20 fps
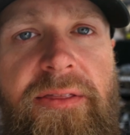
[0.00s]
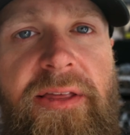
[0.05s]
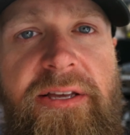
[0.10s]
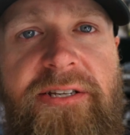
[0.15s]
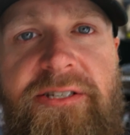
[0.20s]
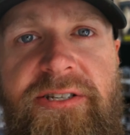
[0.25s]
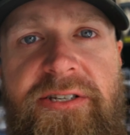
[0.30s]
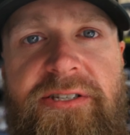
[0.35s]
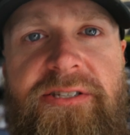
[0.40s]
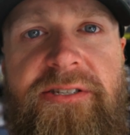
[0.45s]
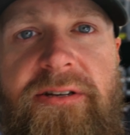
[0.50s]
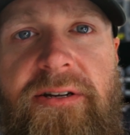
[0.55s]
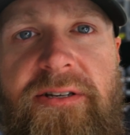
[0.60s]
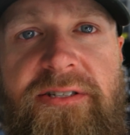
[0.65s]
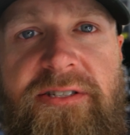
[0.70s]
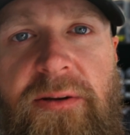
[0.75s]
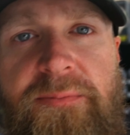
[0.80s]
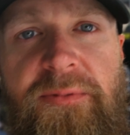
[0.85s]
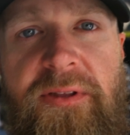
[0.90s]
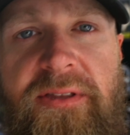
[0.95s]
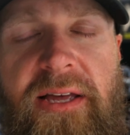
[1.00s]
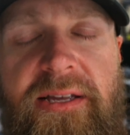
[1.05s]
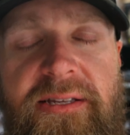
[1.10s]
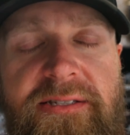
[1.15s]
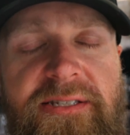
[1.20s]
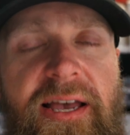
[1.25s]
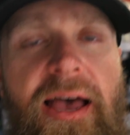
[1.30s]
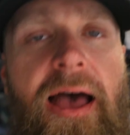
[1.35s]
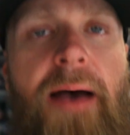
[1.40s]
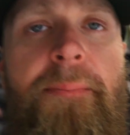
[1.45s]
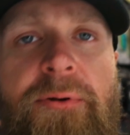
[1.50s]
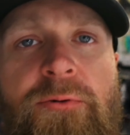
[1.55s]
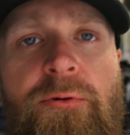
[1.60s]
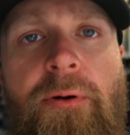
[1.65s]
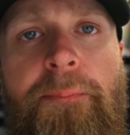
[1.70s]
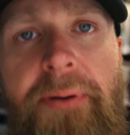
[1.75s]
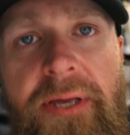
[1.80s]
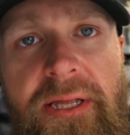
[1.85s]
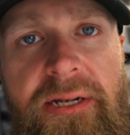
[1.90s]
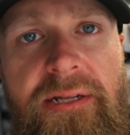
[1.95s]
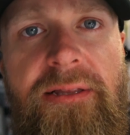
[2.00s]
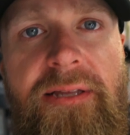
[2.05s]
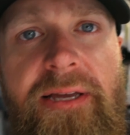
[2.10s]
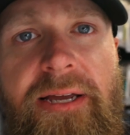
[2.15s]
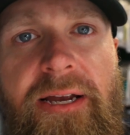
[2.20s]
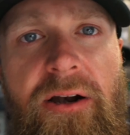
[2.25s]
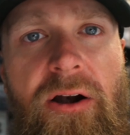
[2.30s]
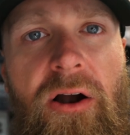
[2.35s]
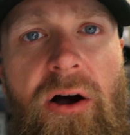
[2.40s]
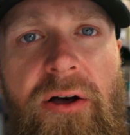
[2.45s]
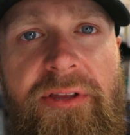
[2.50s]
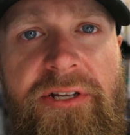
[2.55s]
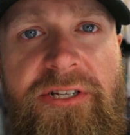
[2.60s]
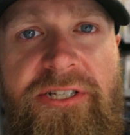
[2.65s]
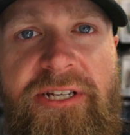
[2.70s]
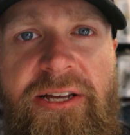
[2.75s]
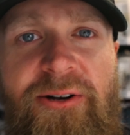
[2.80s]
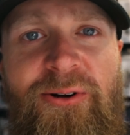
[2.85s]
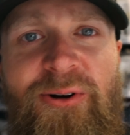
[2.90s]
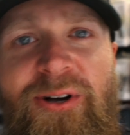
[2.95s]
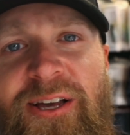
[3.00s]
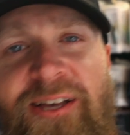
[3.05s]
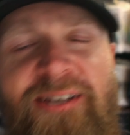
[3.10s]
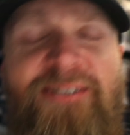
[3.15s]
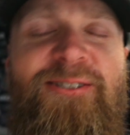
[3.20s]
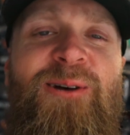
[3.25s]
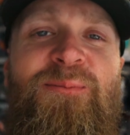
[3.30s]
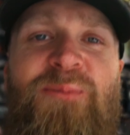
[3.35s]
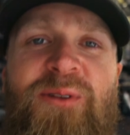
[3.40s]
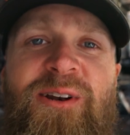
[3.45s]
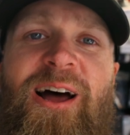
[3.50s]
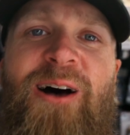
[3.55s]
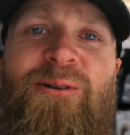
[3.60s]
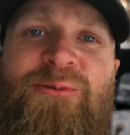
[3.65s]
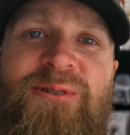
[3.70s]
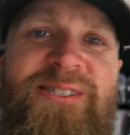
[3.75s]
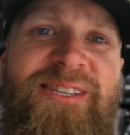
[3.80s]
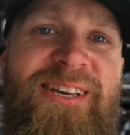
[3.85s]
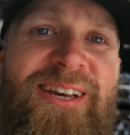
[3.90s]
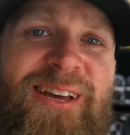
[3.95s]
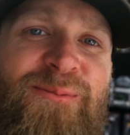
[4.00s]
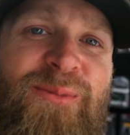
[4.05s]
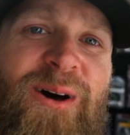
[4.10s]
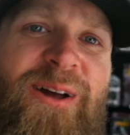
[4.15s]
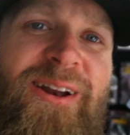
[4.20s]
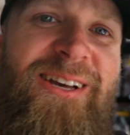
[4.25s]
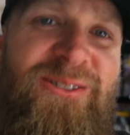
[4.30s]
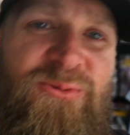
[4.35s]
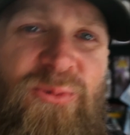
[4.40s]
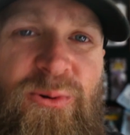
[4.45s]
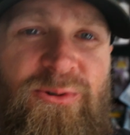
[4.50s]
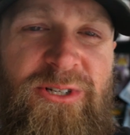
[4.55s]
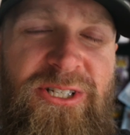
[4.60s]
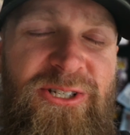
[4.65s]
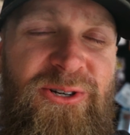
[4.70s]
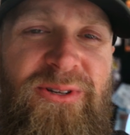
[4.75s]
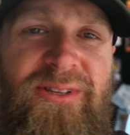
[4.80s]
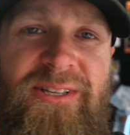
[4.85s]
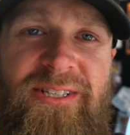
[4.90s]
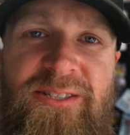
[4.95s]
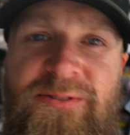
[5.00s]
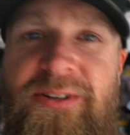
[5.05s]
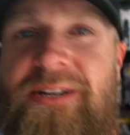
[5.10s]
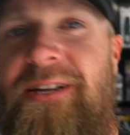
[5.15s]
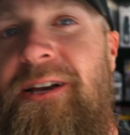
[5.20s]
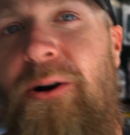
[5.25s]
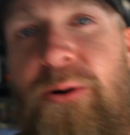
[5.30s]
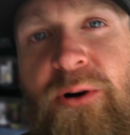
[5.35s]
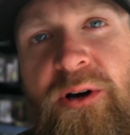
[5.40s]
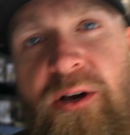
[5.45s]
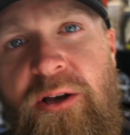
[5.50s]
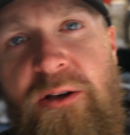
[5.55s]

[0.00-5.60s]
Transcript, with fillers: That's just uh, something that's happened repeatedly here on the channel, something I was thinking about as we were shooting this video.